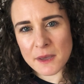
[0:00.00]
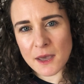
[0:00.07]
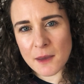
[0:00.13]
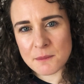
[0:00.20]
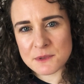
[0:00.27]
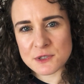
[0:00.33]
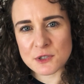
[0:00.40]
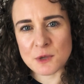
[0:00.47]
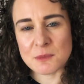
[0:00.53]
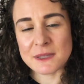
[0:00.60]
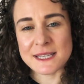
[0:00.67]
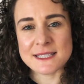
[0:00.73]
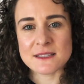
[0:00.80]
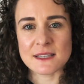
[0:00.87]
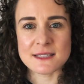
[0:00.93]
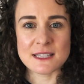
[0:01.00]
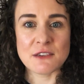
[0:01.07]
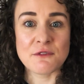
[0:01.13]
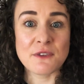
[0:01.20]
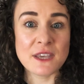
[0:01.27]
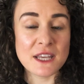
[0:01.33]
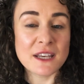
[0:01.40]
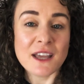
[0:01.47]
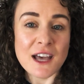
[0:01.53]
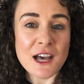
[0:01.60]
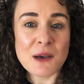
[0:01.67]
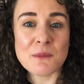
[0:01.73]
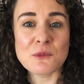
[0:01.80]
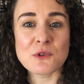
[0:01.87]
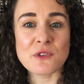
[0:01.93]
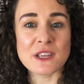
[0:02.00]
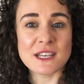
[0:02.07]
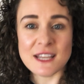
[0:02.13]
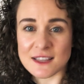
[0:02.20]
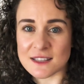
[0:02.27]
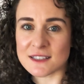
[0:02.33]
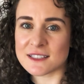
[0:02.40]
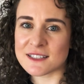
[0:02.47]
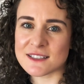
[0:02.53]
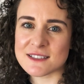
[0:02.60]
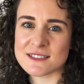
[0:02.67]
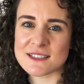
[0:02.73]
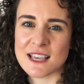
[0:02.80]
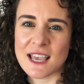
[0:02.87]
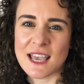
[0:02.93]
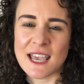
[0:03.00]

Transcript: up to a place like say Vietnam or the Netherlands,